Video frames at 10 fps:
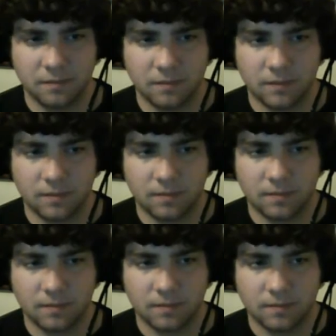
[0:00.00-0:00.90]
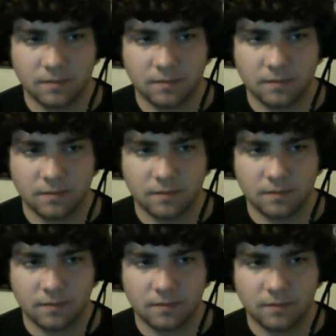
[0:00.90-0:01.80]

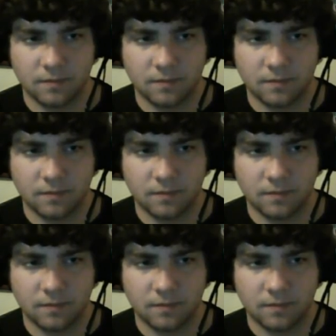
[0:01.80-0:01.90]
(no one is talking)